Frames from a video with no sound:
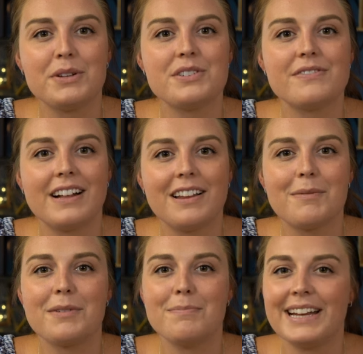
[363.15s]
you
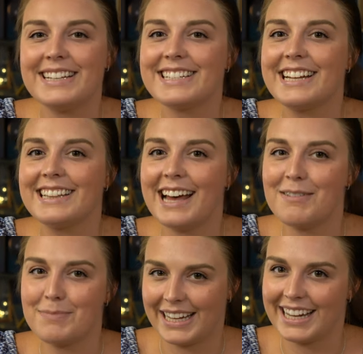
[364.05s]
develop and maintain
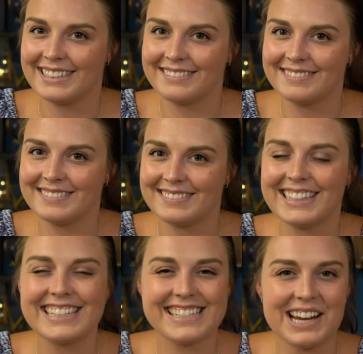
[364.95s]
that plan.
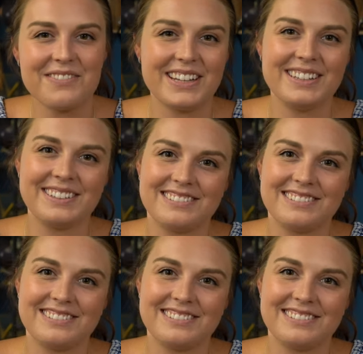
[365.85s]
Let's dive in.